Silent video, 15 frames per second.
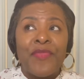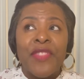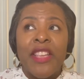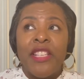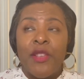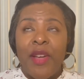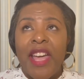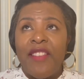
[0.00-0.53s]
So
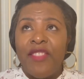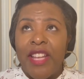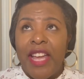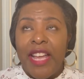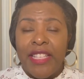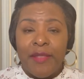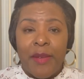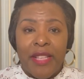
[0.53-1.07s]
I have to
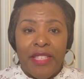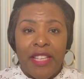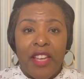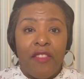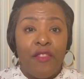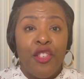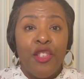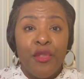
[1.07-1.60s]
ask myself,
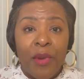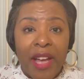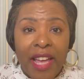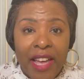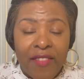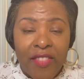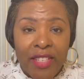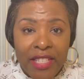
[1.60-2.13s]
do I
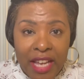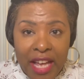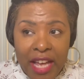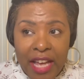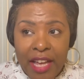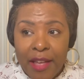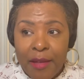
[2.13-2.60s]
have the time